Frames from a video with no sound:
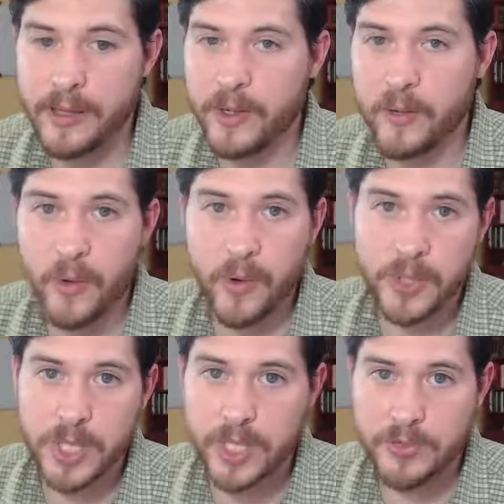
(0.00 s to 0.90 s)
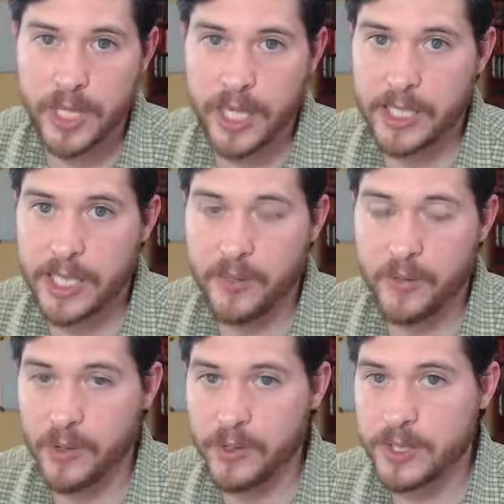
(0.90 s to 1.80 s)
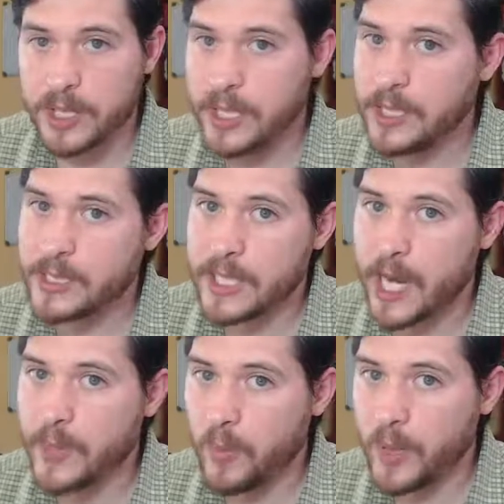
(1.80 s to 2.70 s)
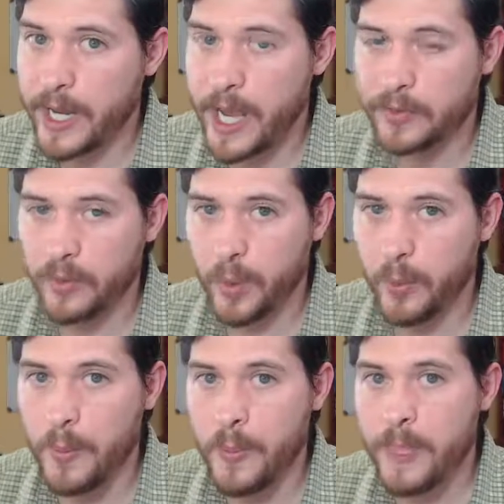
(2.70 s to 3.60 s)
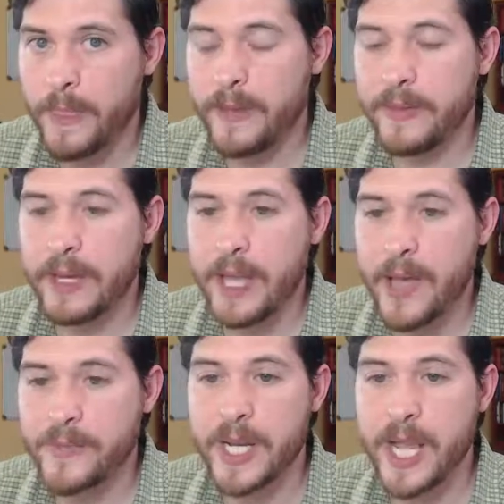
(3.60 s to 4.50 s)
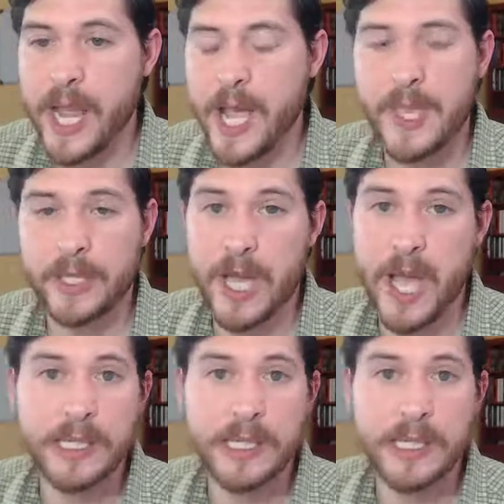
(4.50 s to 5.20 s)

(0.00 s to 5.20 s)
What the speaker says: oil change related keywords inside one ad group, and then have an ad that's highly